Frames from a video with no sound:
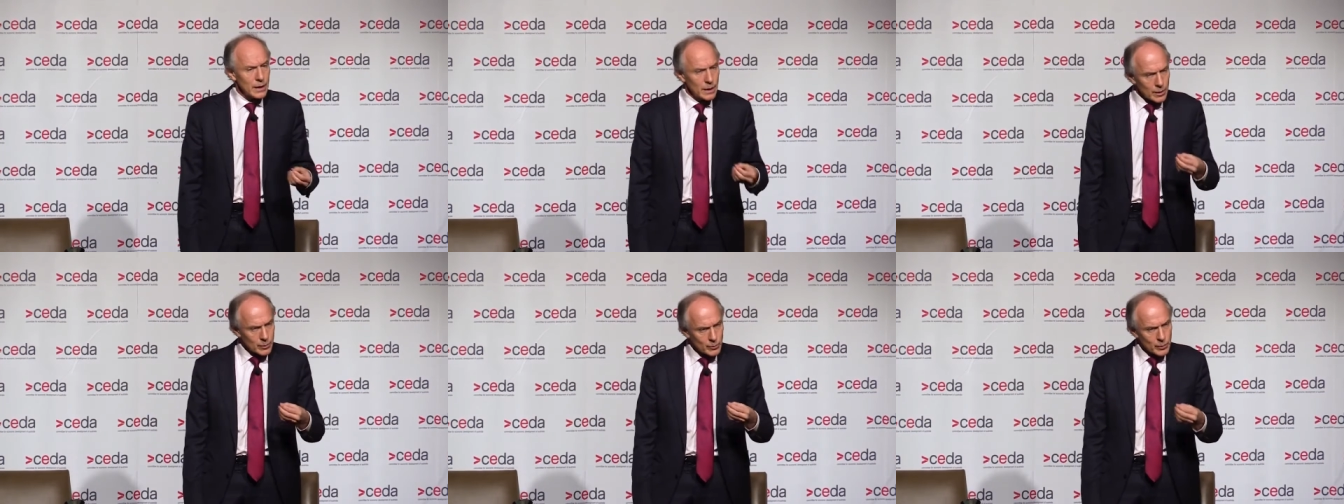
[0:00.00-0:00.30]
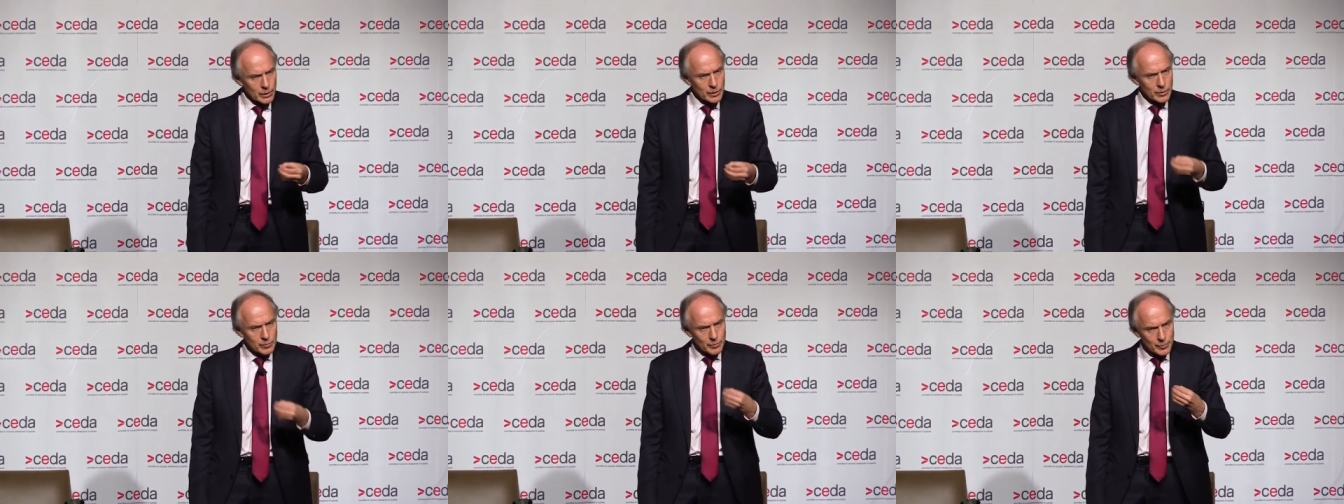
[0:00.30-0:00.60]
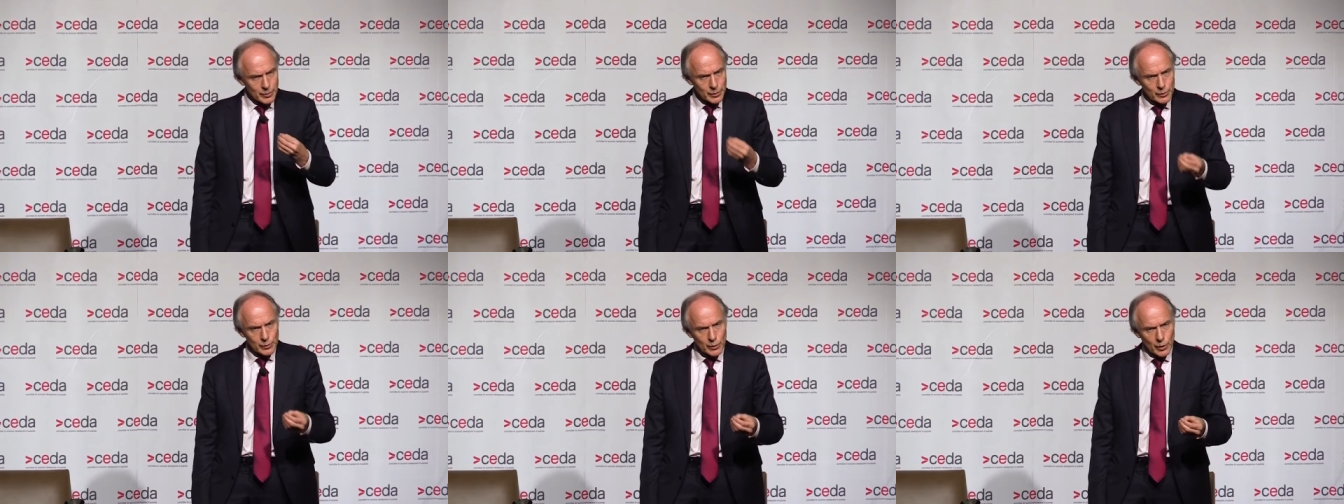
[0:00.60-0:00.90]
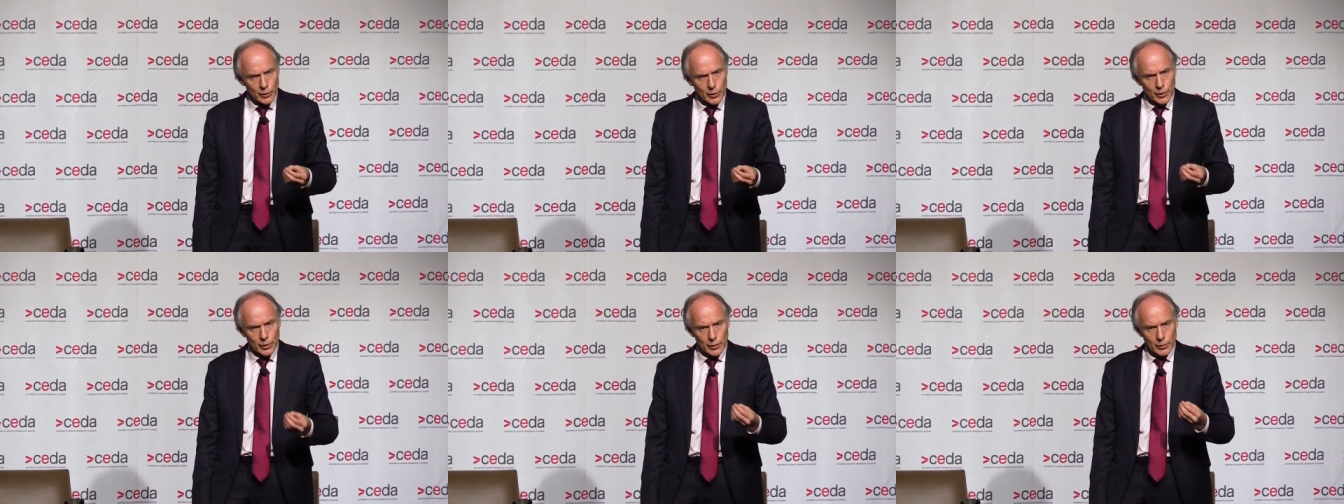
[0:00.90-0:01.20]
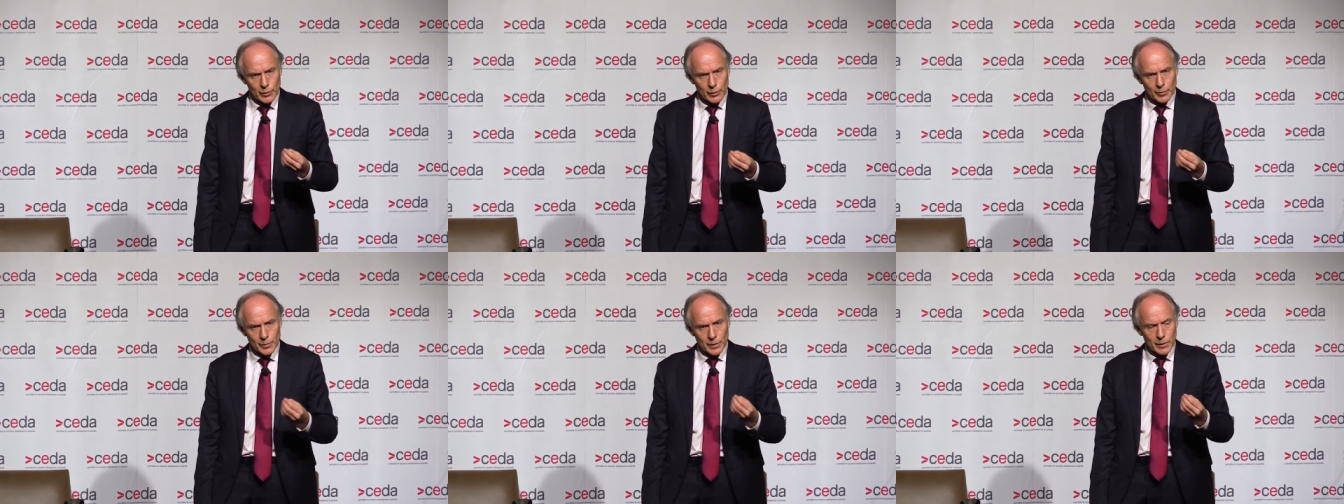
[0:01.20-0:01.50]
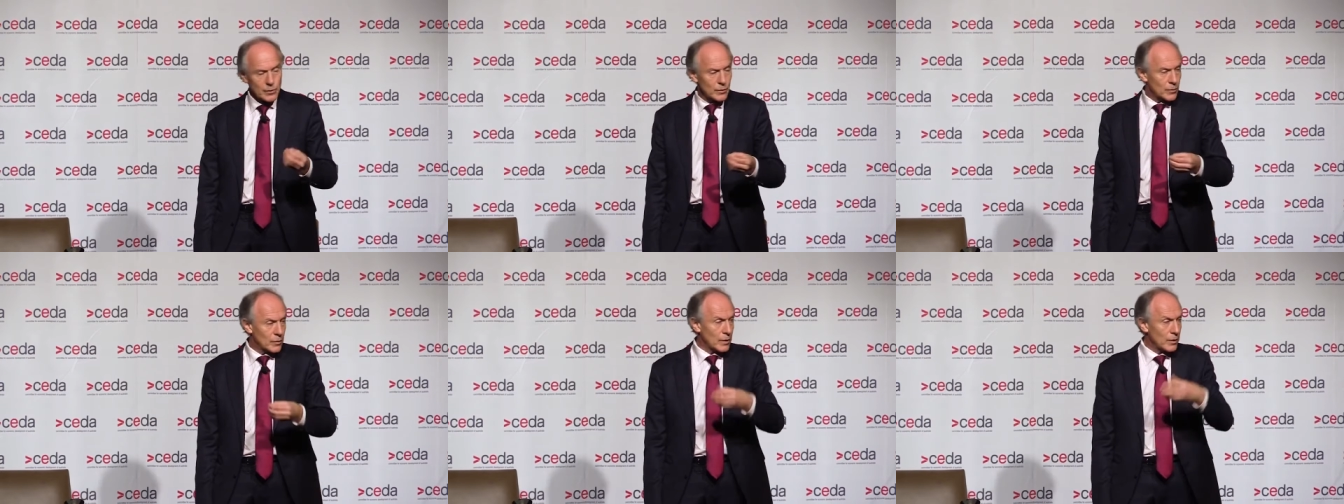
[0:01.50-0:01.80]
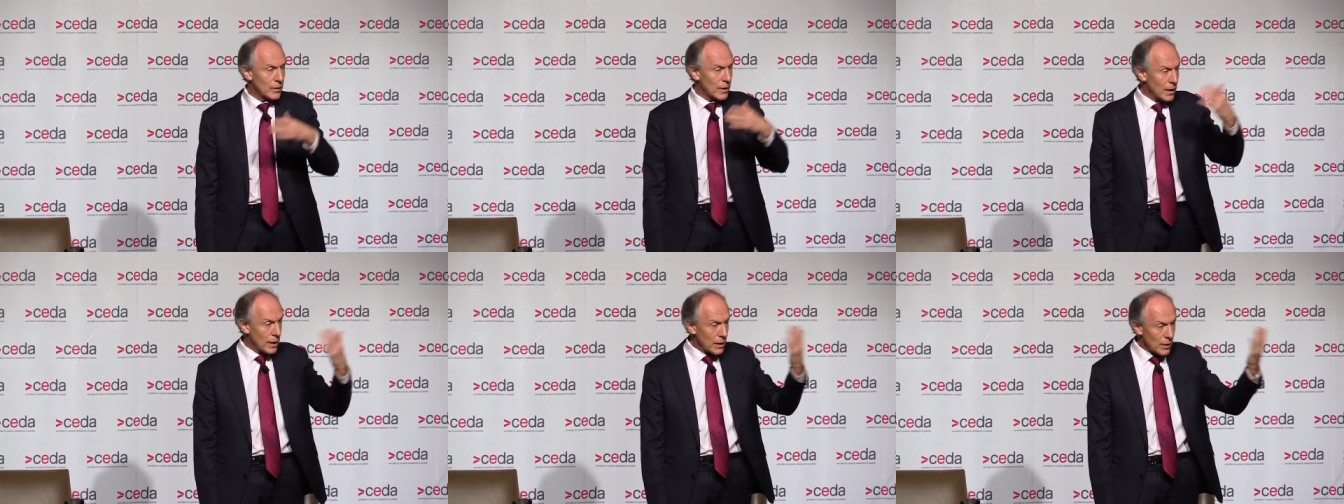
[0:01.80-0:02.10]
and we can build on those because
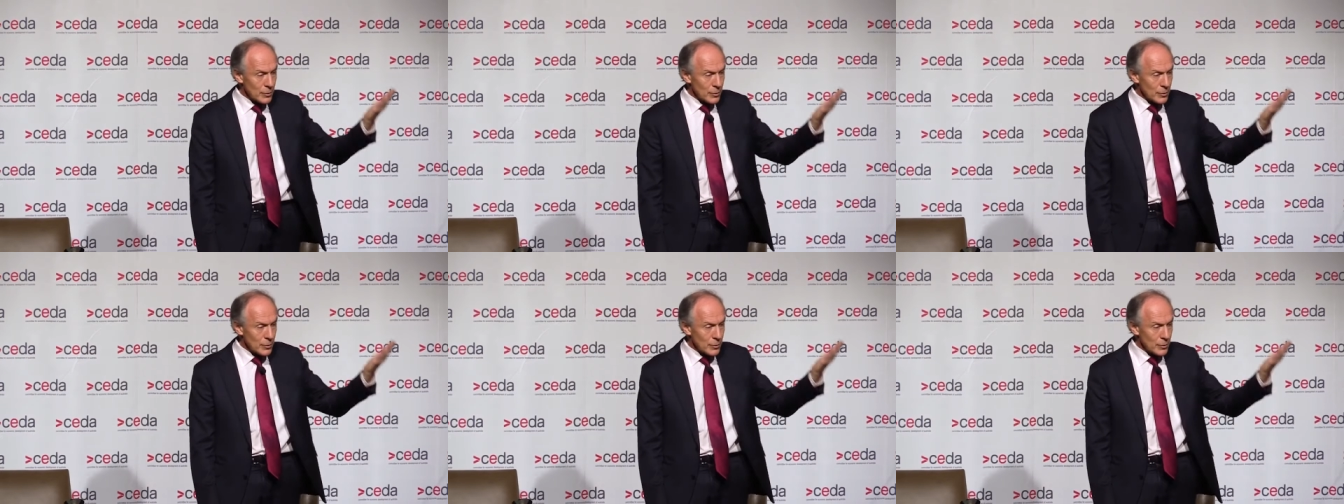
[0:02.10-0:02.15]
there are